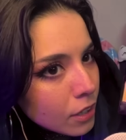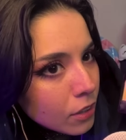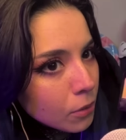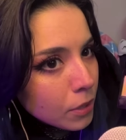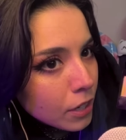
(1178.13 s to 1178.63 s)

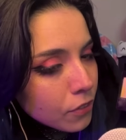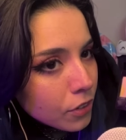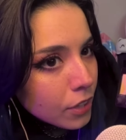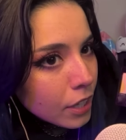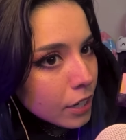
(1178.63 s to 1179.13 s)
The one after
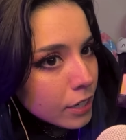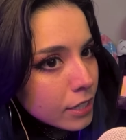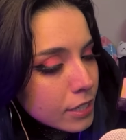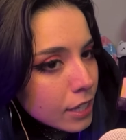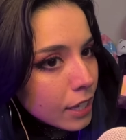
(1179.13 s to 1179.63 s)
that
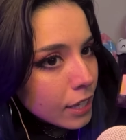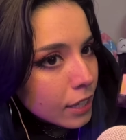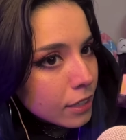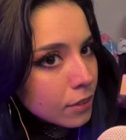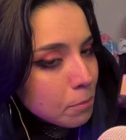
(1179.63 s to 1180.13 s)
is a
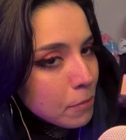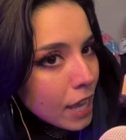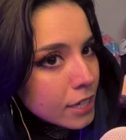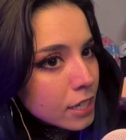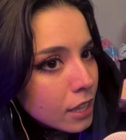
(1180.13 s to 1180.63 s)

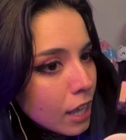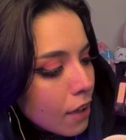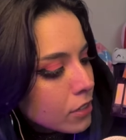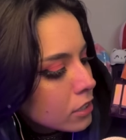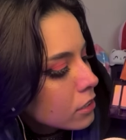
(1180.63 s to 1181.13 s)
matte
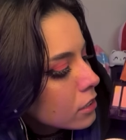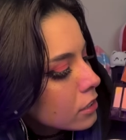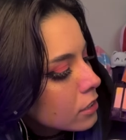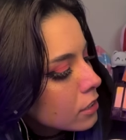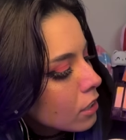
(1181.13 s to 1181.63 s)
lavender
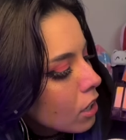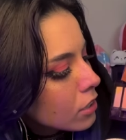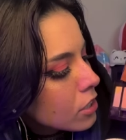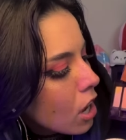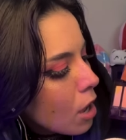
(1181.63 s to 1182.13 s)

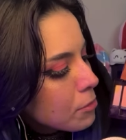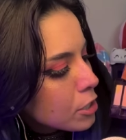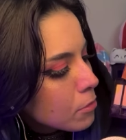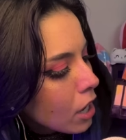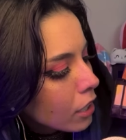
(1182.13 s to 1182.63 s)
called
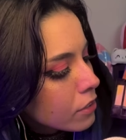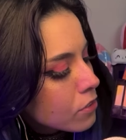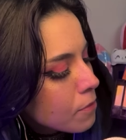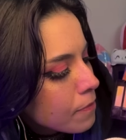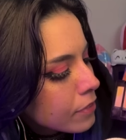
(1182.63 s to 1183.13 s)

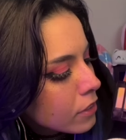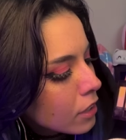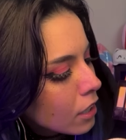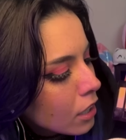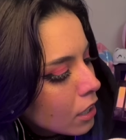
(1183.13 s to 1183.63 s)
Optimized.
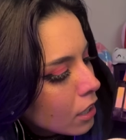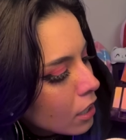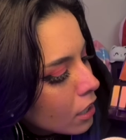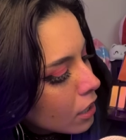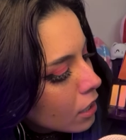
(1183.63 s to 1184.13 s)

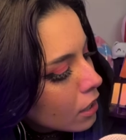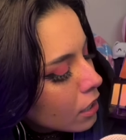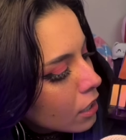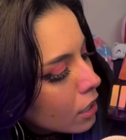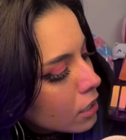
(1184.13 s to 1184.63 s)

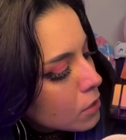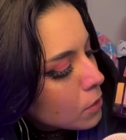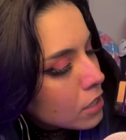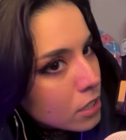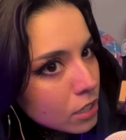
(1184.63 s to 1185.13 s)
The next
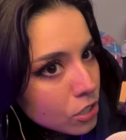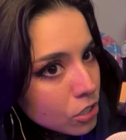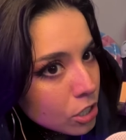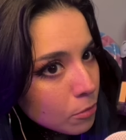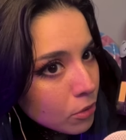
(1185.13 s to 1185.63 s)
one is a
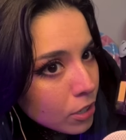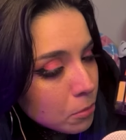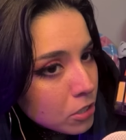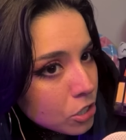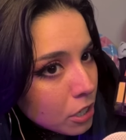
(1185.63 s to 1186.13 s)
shimmery
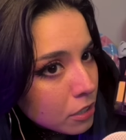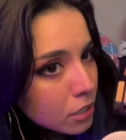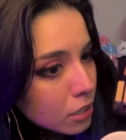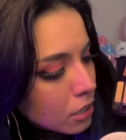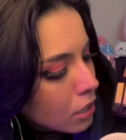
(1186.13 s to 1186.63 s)

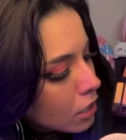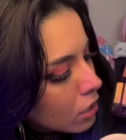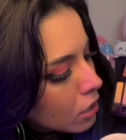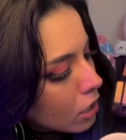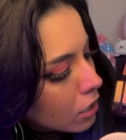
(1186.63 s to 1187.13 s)
magenta
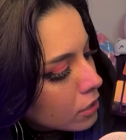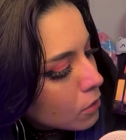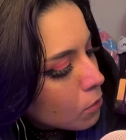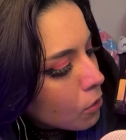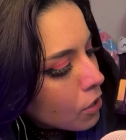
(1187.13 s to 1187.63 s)
called
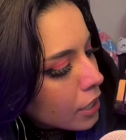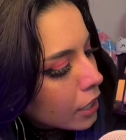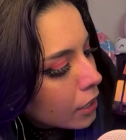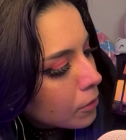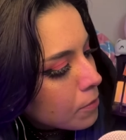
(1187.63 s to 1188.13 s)

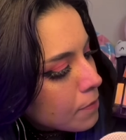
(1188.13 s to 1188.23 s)
Warning.